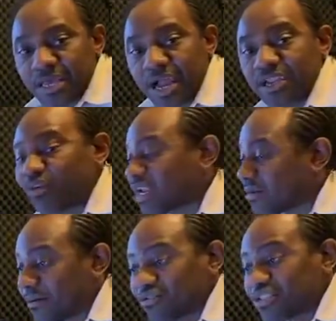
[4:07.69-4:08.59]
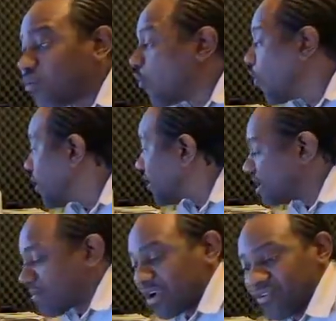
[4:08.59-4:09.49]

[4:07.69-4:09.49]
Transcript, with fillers: Because the whole of them are